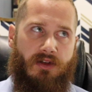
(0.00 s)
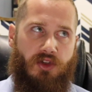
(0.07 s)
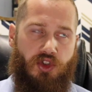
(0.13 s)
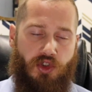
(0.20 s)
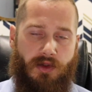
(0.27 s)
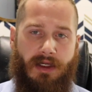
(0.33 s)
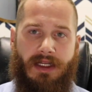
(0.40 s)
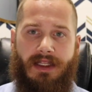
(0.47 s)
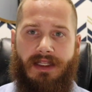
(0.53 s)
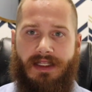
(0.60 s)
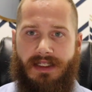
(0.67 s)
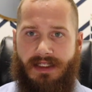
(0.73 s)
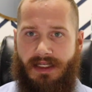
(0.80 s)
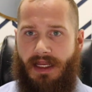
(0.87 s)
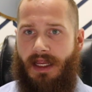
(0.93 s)
during the
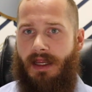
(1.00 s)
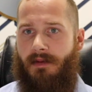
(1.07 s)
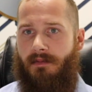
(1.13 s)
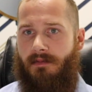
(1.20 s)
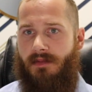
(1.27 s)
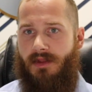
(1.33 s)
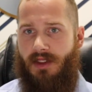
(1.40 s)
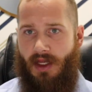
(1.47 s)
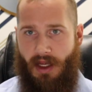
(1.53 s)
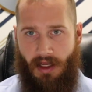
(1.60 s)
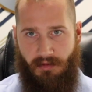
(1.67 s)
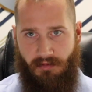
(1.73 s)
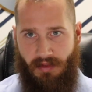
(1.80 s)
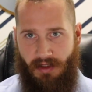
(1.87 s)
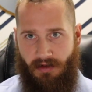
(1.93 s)
same
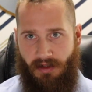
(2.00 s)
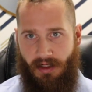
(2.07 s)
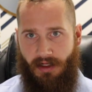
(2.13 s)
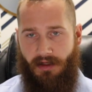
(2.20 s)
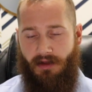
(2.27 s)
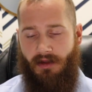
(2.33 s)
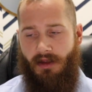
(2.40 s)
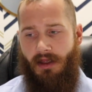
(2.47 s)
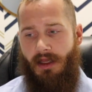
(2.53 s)
time period.